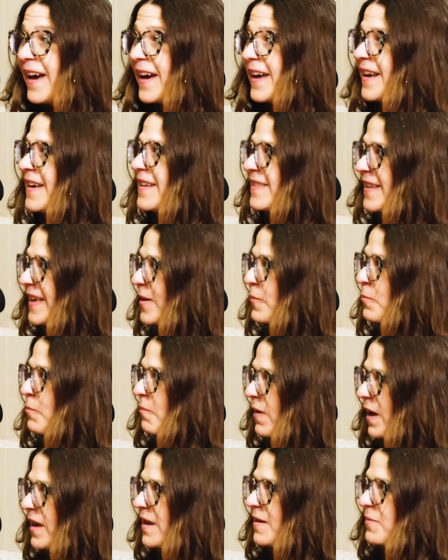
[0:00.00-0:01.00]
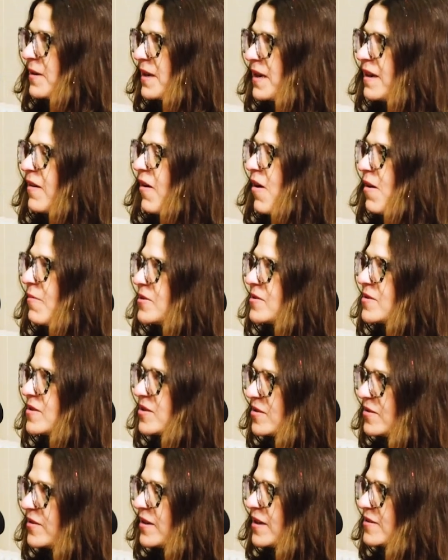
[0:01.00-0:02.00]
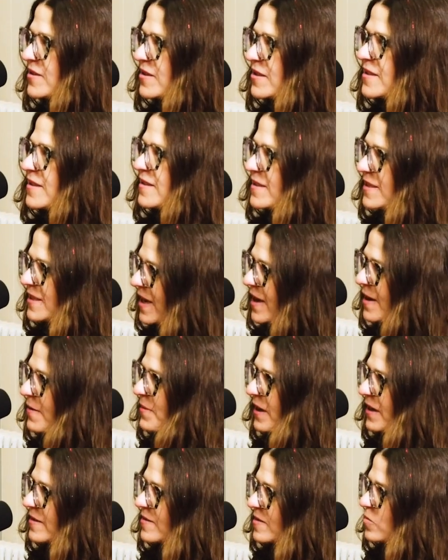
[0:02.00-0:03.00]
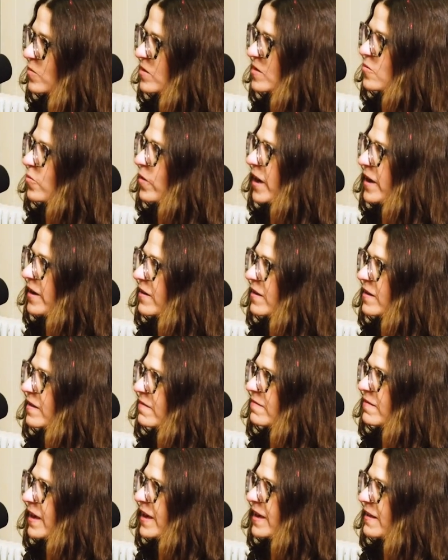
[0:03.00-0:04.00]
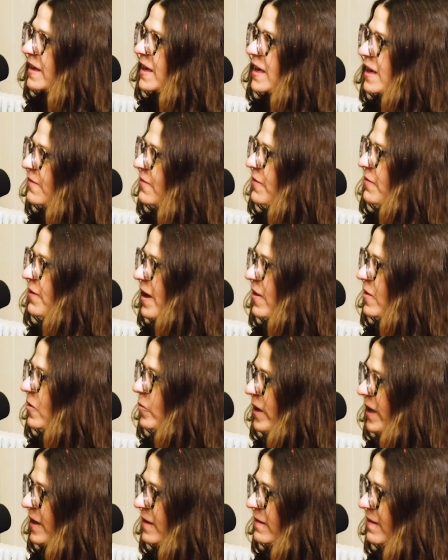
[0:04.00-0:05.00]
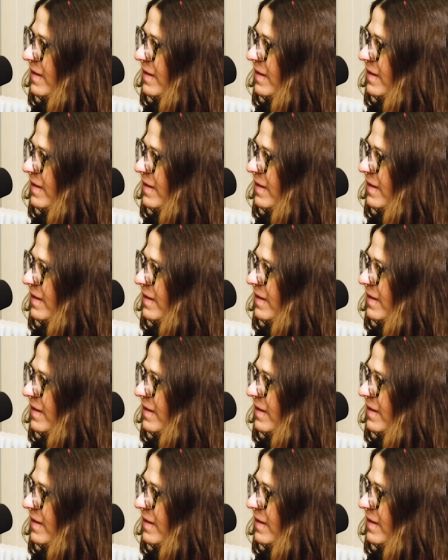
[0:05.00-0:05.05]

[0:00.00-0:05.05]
I think it might be almost 2 years to the day because it was right on like the eve of Halloween.